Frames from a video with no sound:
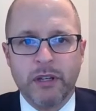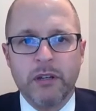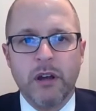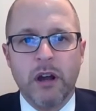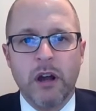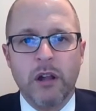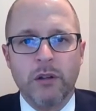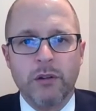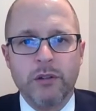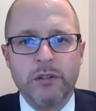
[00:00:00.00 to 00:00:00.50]
million
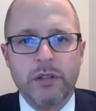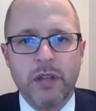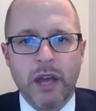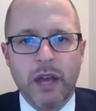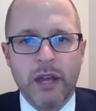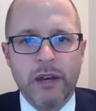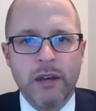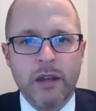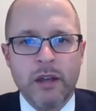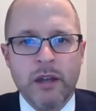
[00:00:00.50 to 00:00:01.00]

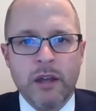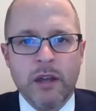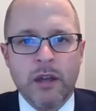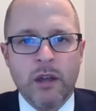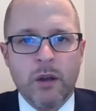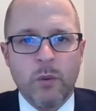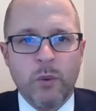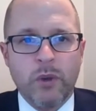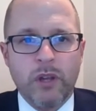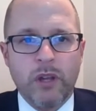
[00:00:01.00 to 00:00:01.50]
that
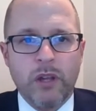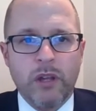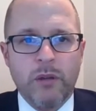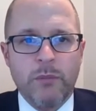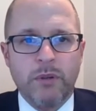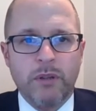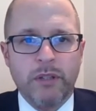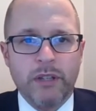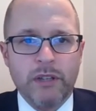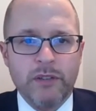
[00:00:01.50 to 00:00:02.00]
we
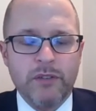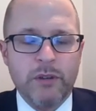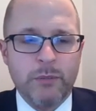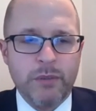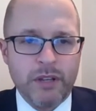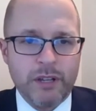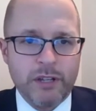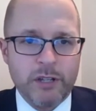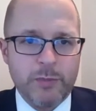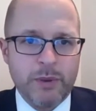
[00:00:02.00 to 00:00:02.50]
believe can
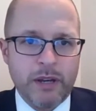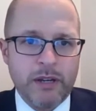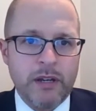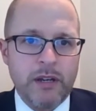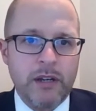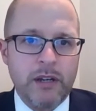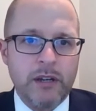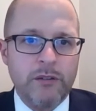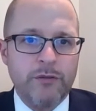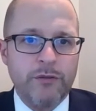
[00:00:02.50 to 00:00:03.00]
be
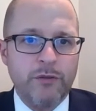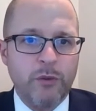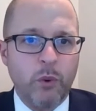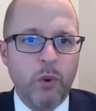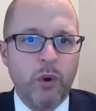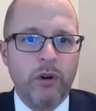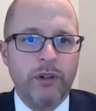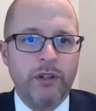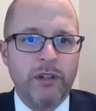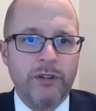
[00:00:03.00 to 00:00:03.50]
expended in
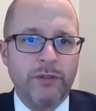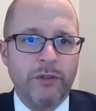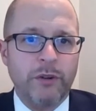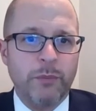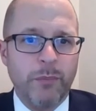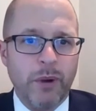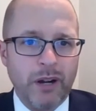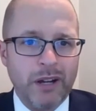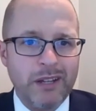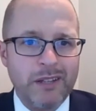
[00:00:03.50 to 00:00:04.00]
four
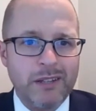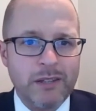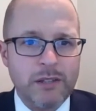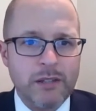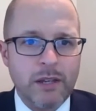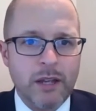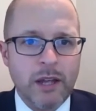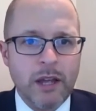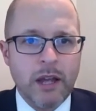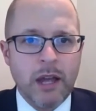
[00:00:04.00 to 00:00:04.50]
different
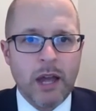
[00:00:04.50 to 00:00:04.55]
buckets.